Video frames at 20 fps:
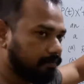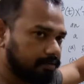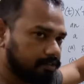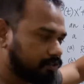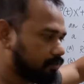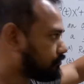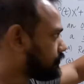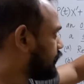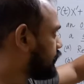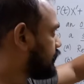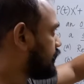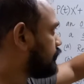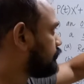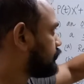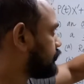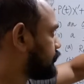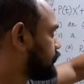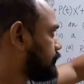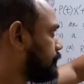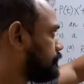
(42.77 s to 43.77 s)
right now. This is
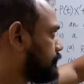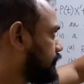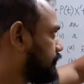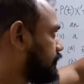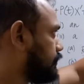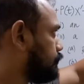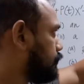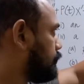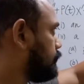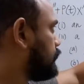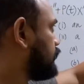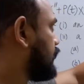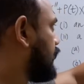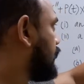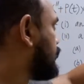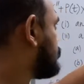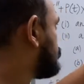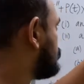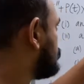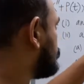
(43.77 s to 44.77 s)
something that we will get
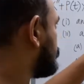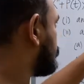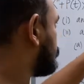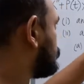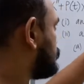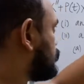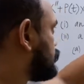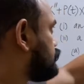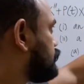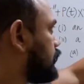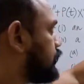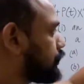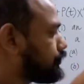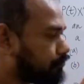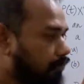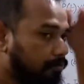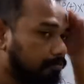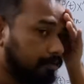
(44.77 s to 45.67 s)
to. This will transform into